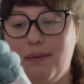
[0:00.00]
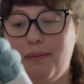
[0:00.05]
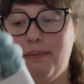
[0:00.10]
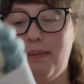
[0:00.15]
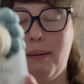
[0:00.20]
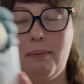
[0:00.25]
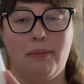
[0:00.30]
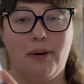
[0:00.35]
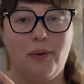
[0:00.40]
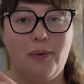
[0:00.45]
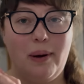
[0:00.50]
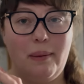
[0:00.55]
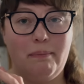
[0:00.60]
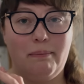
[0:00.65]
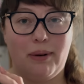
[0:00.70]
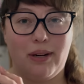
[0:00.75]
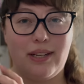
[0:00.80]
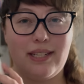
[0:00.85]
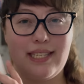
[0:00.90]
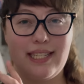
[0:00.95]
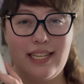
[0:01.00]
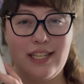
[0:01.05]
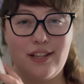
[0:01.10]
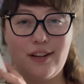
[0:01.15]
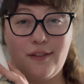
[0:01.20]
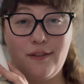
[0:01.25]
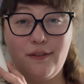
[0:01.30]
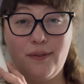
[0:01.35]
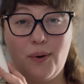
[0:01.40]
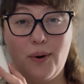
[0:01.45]
remember what books these are
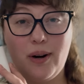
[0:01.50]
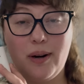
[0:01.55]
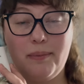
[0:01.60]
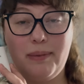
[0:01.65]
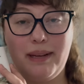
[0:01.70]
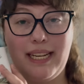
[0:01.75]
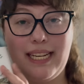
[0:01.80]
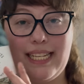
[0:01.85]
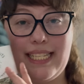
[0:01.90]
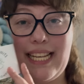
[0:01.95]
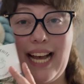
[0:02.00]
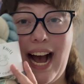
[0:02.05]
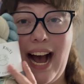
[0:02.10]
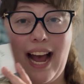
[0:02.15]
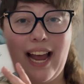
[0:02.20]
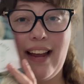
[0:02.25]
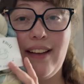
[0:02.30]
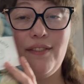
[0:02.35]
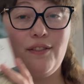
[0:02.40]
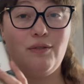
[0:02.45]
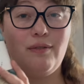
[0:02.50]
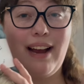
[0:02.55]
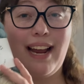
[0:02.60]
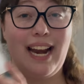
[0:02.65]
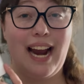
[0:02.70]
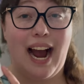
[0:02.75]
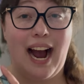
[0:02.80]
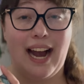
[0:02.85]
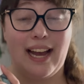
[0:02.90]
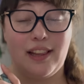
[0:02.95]
for because I haven't read
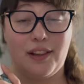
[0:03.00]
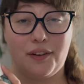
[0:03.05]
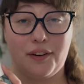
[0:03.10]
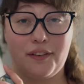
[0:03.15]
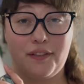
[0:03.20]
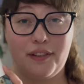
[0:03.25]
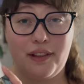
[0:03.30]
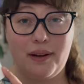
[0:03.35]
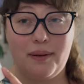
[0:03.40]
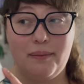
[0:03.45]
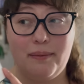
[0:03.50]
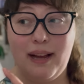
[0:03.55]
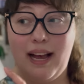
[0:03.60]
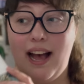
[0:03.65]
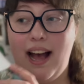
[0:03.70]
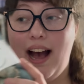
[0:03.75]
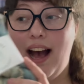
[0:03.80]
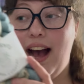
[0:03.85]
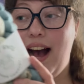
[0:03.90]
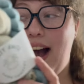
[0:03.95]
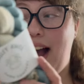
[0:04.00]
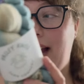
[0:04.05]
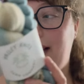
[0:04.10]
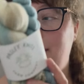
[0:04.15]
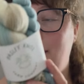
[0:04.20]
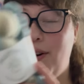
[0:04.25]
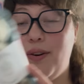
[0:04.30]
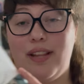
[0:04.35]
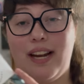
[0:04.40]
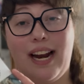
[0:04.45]
either of them. I
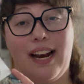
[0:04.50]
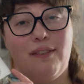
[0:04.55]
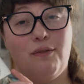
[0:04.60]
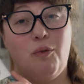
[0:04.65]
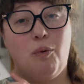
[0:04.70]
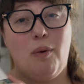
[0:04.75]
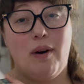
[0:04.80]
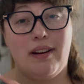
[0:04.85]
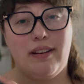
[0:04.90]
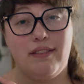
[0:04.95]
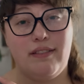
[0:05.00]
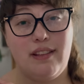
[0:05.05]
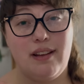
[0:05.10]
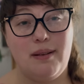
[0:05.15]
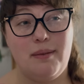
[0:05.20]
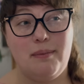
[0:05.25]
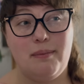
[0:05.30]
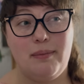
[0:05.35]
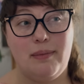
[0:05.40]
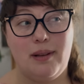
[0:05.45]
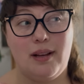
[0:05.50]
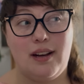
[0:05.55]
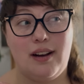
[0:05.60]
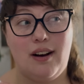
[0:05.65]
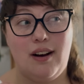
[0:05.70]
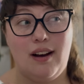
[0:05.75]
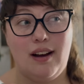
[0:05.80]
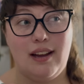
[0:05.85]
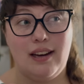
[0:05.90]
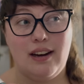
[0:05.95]
know that I have one of them
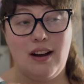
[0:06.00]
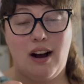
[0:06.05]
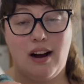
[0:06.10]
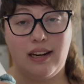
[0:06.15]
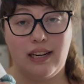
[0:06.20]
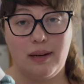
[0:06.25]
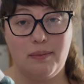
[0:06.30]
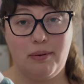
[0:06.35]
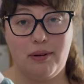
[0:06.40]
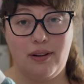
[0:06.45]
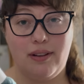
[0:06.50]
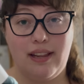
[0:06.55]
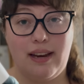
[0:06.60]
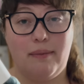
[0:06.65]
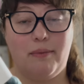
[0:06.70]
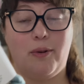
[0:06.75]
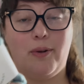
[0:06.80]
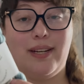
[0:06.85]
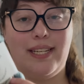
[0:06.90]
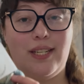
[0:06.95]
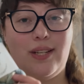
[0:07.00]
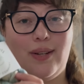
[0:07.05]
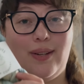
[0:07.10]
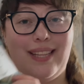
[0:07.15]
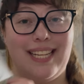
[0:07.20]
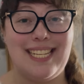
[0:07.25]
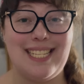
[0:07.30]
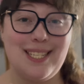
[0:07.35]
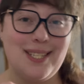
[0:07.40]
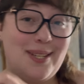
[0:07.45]
on Audible that I'm going to
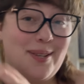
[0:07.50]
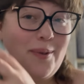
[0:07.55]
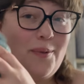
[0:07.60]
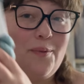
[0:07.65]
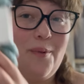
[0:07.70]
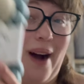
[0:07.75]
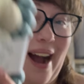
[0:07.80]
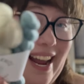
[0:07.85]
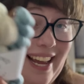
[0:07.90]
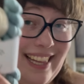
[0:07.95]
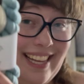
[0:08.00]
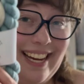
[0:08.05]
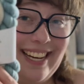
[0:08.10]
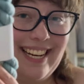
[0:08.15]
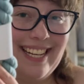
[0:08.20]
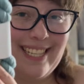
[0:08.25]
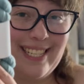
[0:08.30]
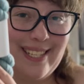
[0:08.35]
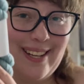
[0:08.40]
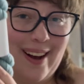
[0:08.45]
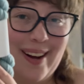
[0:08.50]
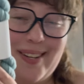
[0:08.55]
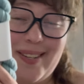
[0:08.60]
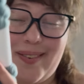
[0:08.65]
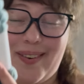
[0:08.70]
listen to while I knit socks